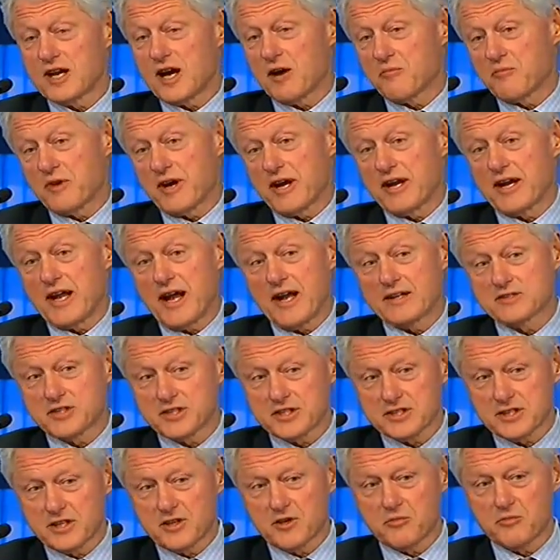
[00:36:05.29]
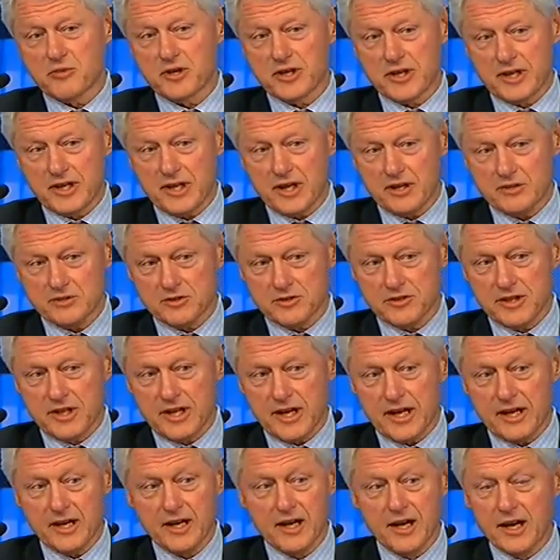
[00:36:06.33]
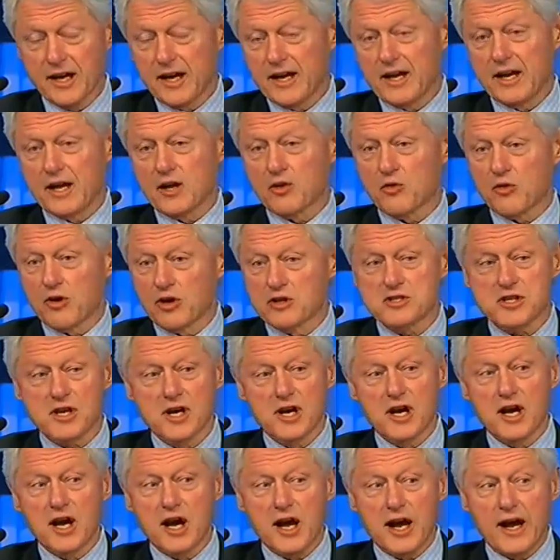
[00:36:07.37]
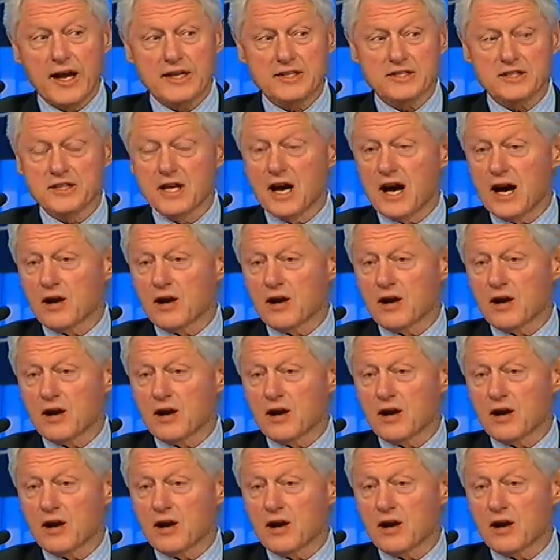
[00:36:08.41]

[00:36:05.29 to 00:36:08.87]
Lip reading: and I paid down $600 billion on the debt. In other words, it's